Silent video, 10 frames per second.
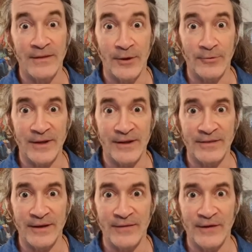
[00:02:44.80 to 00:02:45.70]
the only
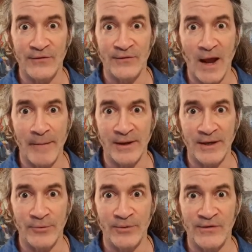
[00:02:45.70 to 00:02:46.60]
thing that's
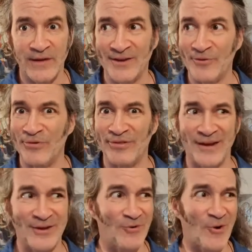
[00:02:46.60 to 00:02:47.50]
stopping you is that you
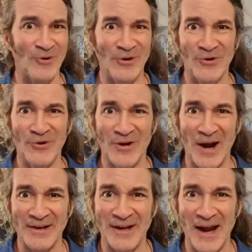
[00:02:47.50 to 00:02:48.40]
think you don't look good
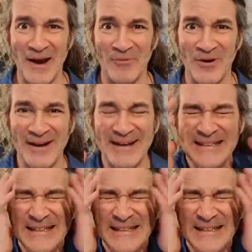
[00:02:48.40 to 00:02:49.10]
on camera,